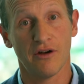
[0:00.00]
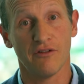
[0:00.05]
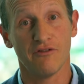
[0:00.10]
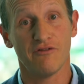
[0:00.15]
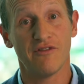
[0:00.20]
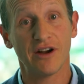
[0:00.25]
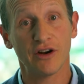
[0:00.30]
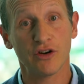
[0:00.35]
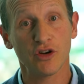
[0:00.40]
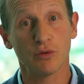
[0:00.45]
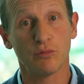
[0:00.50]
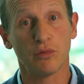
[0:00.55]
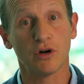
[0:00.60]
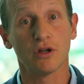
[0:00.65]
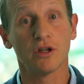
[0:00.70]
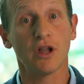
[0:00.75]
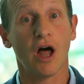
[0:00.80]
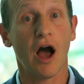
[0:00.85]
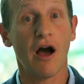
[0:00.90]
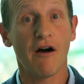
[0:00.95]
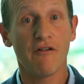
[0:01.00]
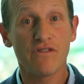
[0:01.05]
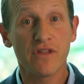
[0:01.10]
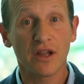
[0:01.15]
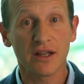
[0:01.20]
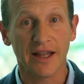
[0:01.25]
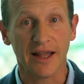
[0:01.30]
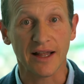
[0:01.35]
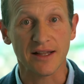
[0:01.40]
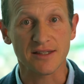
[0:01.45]
variable of
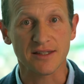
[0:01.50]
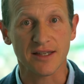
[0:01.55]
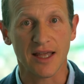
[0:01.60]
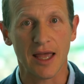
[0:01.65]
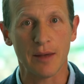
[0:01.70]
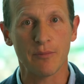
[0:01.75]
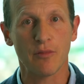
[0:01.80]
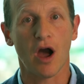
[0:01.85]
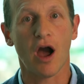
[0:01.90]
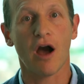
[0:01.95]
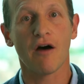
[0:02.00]
the landscape,